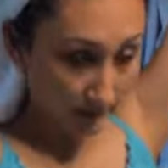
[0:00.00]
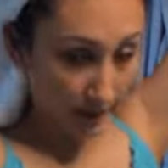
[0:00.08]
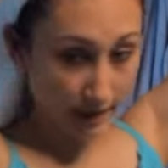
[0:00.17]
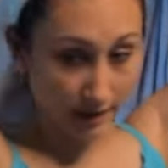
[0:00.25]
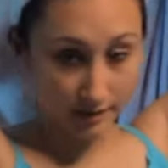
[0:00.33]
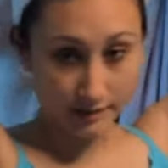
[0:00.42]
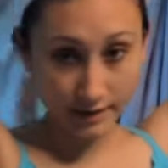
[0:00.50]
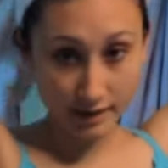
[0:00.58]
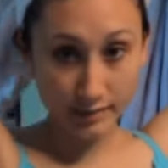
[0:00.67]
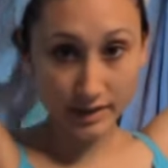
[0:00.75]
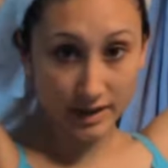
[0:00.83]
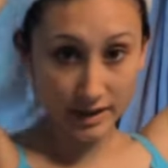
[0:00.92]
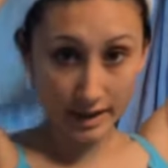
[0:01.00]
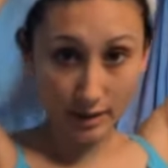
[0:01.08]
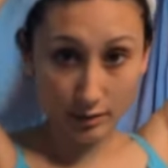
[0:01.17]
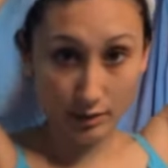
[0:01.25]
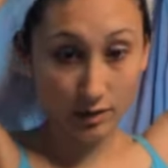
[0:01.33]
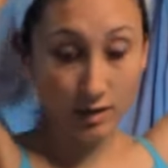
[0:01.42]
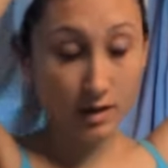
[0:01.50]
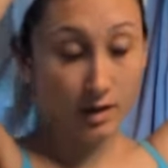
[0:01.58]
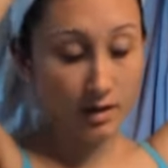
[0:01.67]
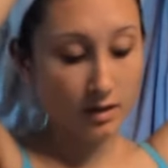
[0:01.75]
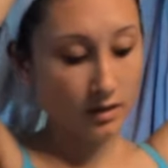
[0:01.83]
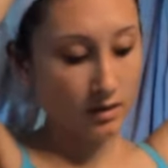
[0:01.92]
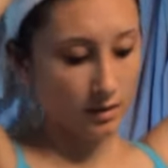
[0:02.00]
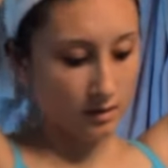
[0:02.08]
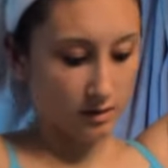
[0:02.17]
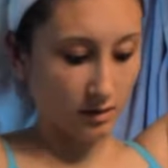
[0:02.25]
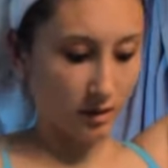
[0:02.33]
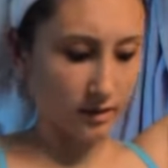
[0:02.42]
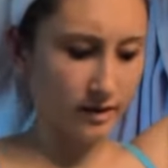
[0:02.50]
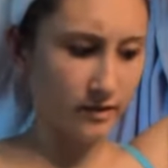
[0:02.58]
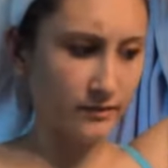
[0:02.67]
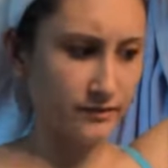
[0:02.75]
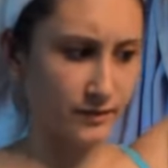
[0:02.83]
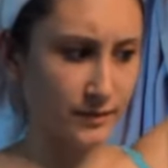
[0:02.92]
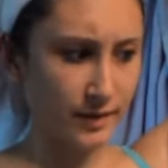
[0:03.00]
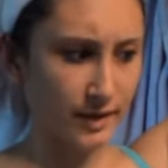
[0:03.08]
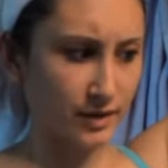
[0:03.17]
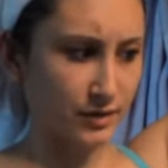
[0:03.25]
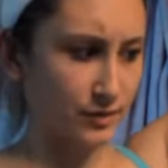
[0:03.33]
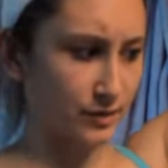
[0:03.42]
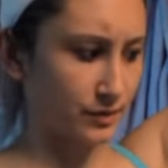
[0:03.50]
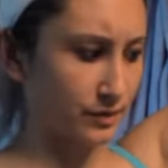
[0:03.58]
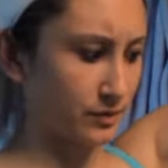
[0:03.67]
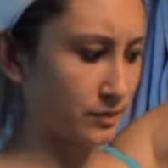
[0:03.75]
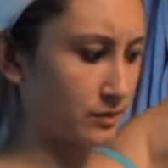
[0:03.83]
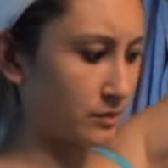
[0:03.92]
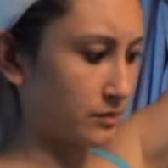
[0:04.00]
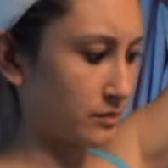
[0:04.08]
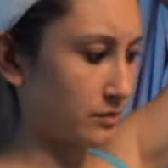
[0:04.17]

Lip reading: My hair's been up in a towel long enough for me to